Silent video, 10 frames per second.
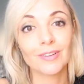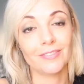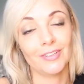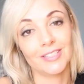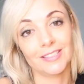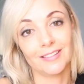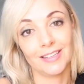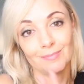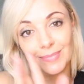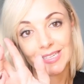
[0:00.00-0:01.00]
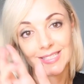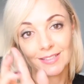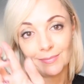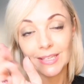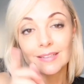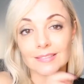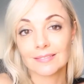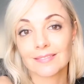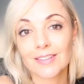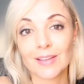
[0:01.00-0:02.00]
If you did, then please give me a
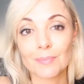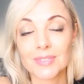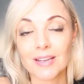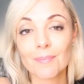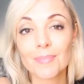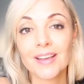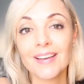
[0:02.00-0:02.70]
little thumbs up.